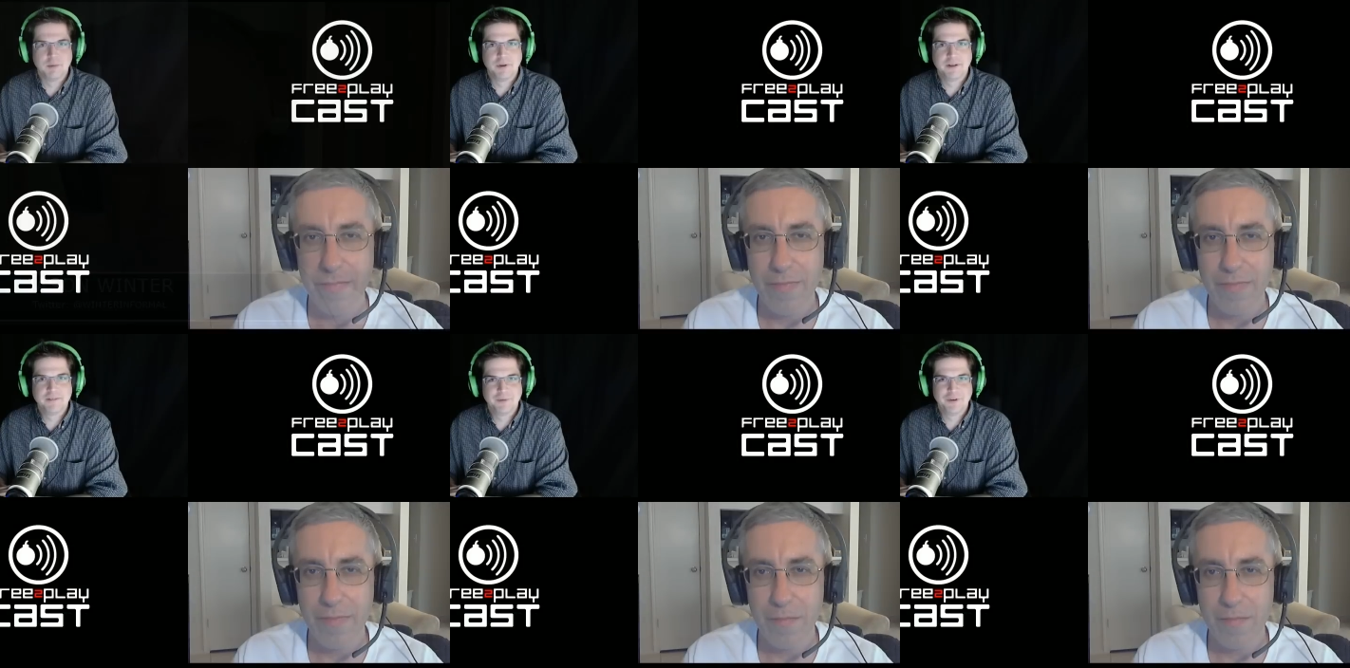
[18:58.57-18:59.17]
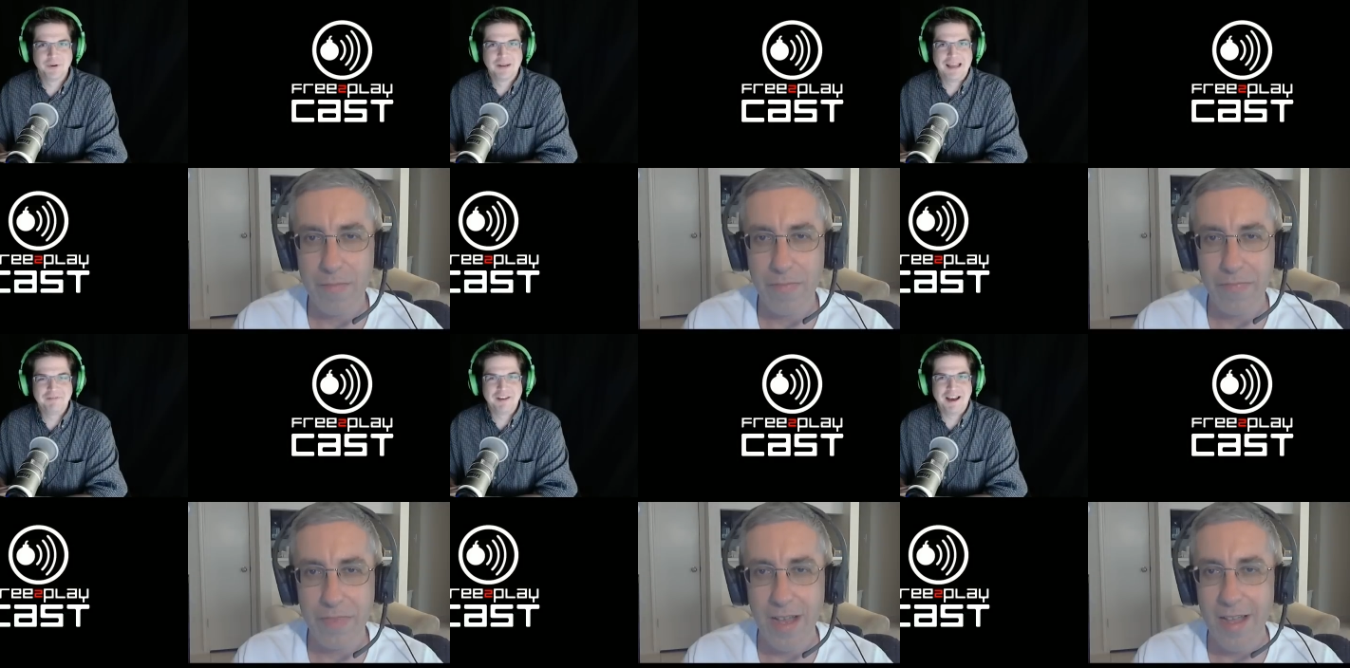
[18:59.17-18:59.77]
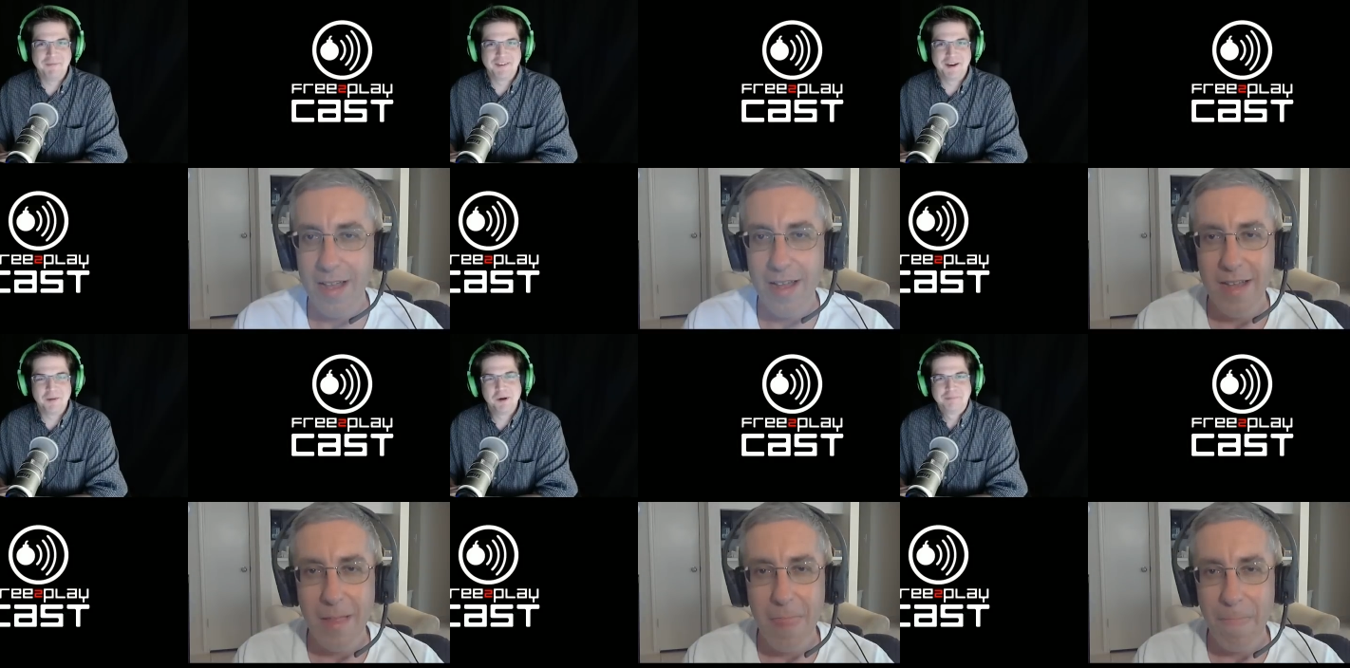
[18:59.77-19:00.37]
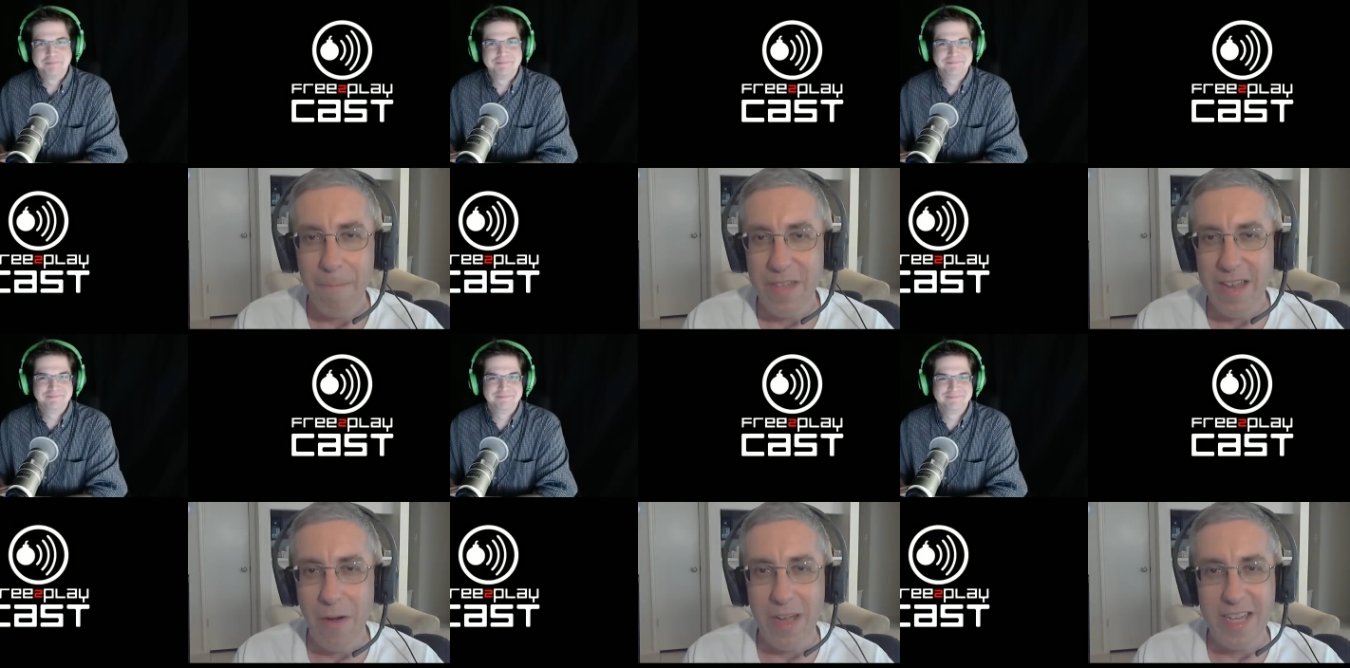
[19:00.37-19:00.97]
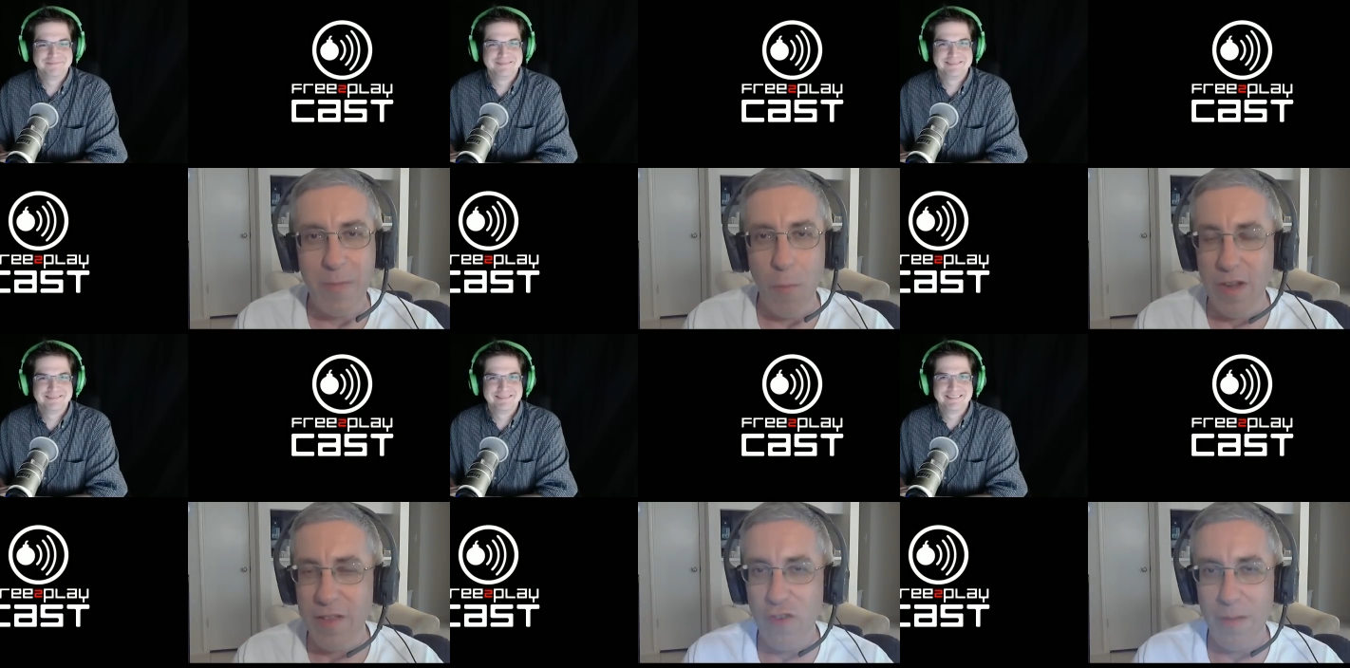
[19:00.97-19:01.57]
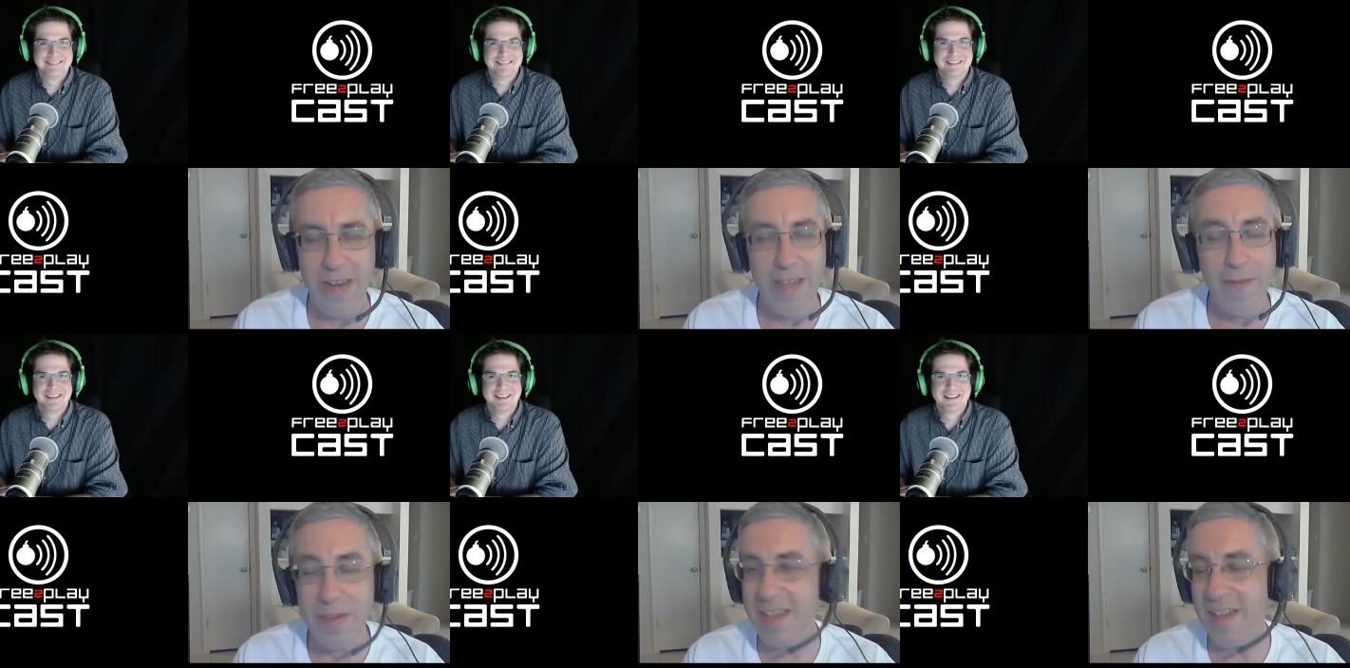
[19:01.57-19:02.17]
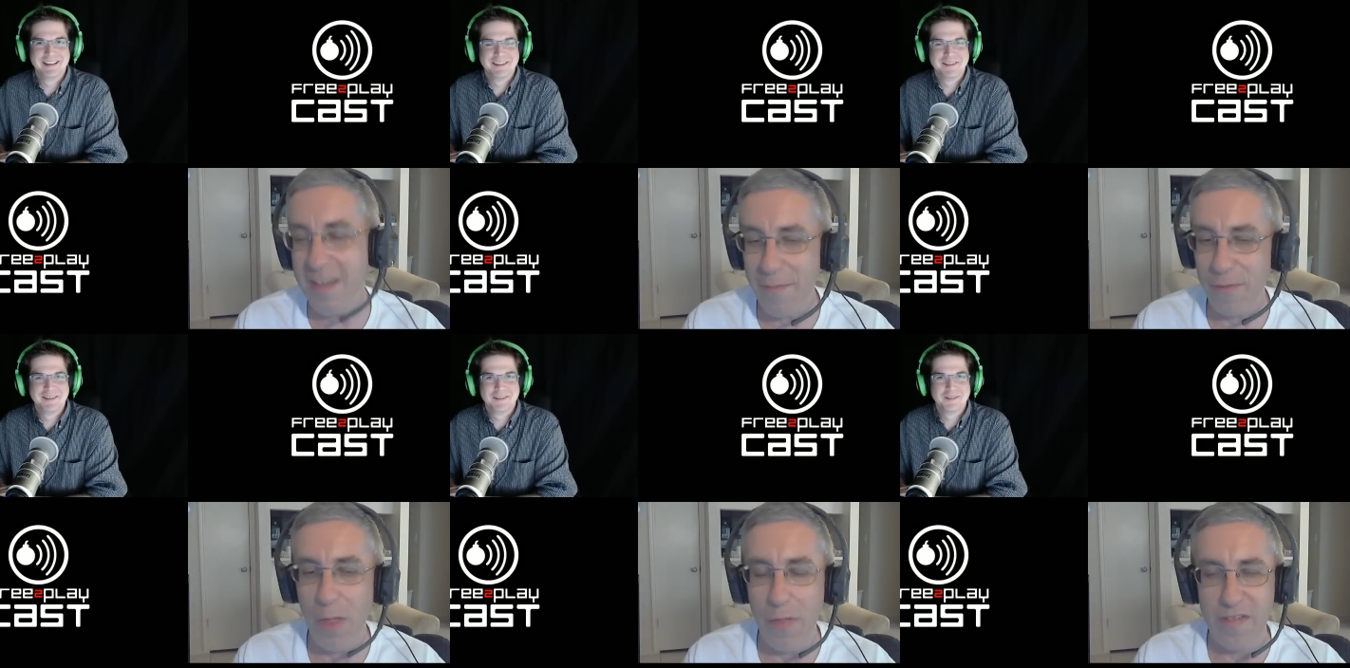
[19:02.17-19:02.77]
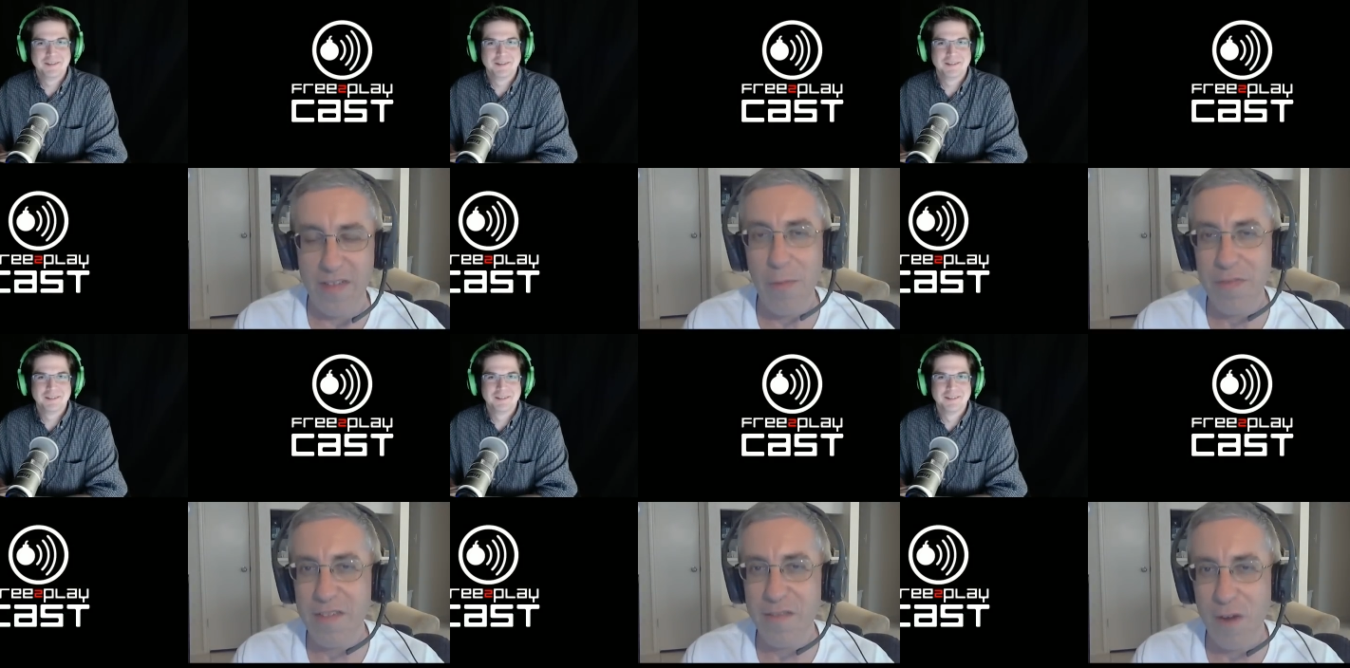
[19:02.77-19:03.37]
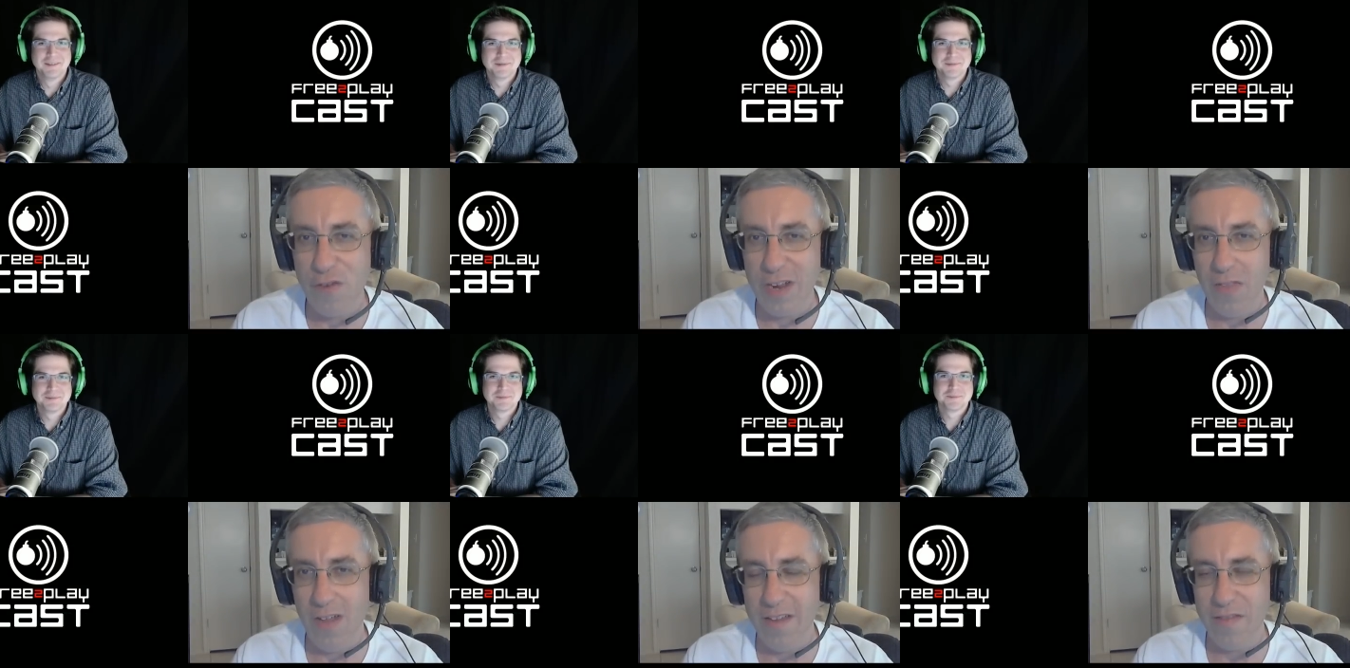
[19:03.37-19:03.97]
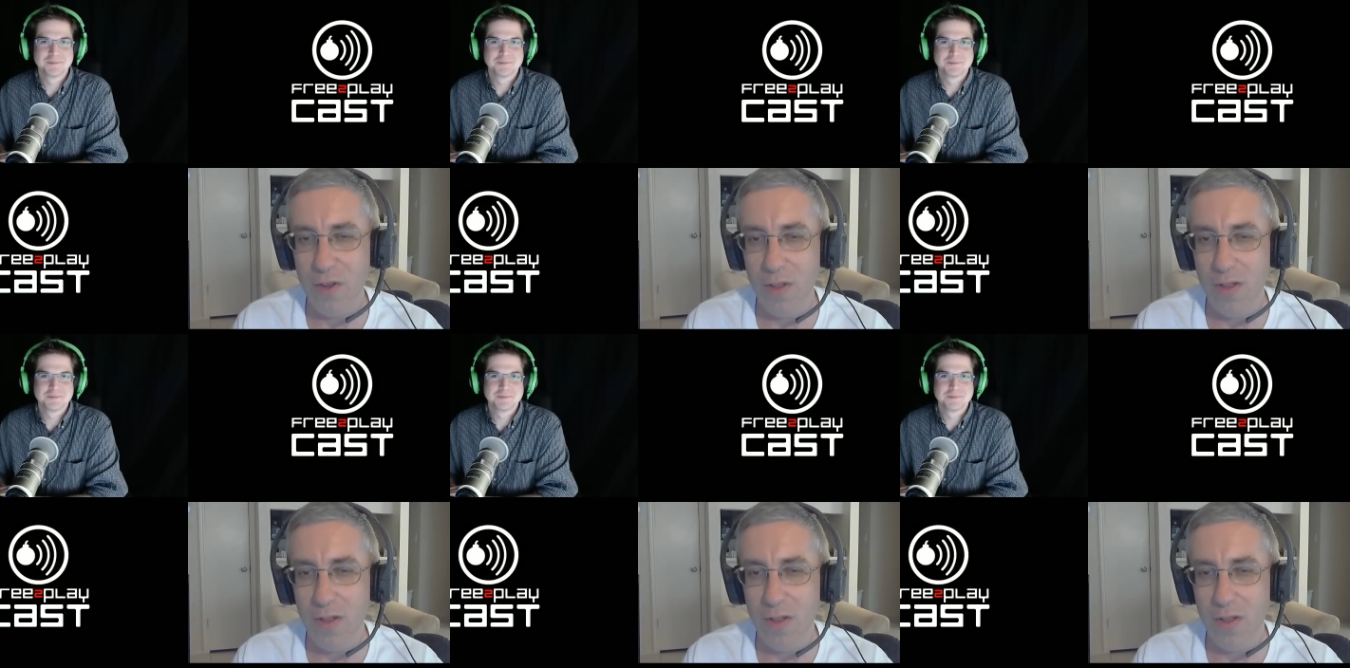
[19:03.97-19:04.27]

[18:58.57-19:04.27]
Speaker 1: in with your lifetime sub?
Speaker 2: You know, I keep wanting to jump in, even, because, even for other things. I always think Star Trek Online is a little